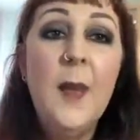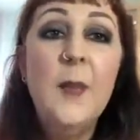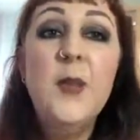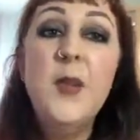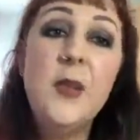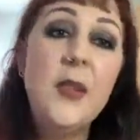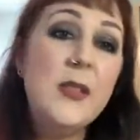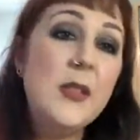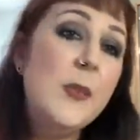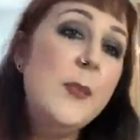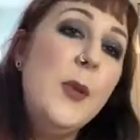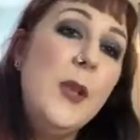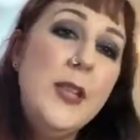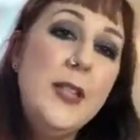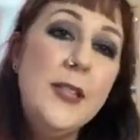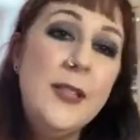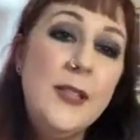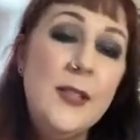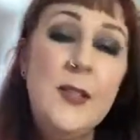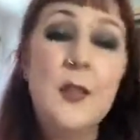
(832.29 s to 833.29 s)
So that's some
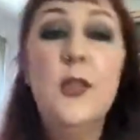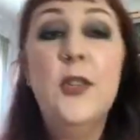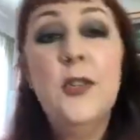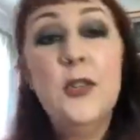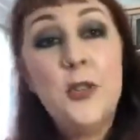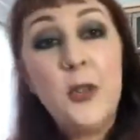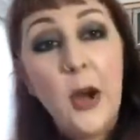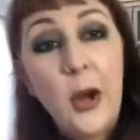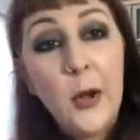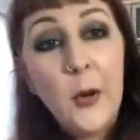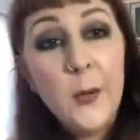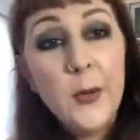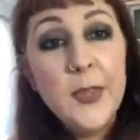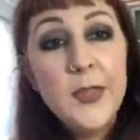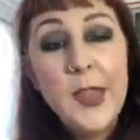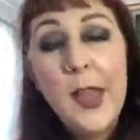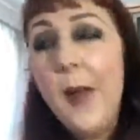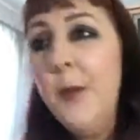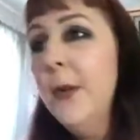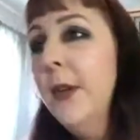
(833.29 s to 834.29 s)
places to start
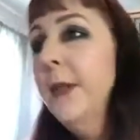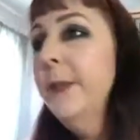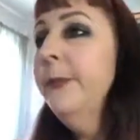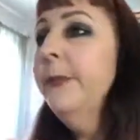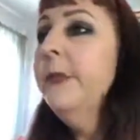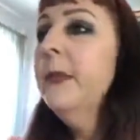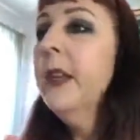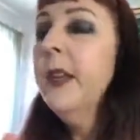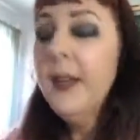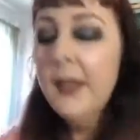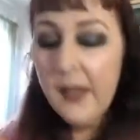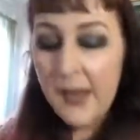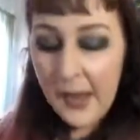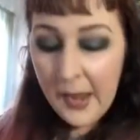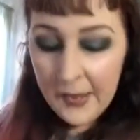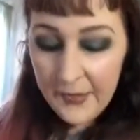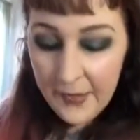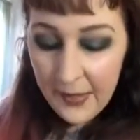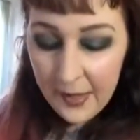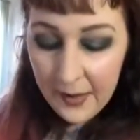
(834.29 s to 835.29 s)
with that one.
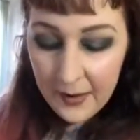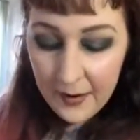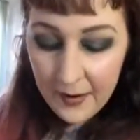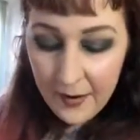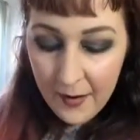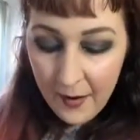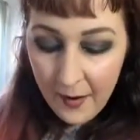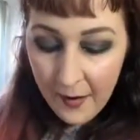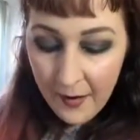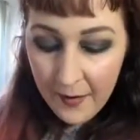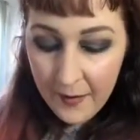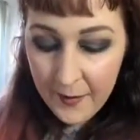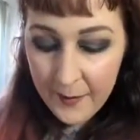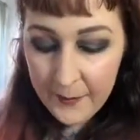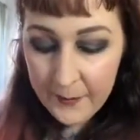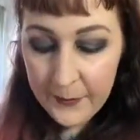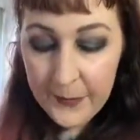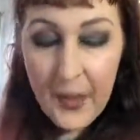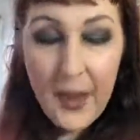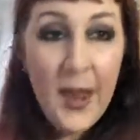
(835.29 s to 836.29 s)
And then
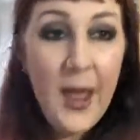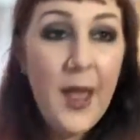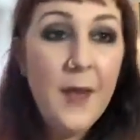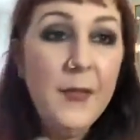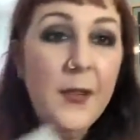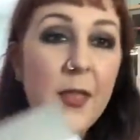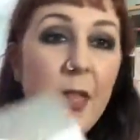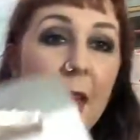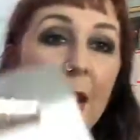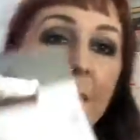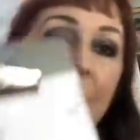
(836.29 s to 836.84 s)
I have a lot of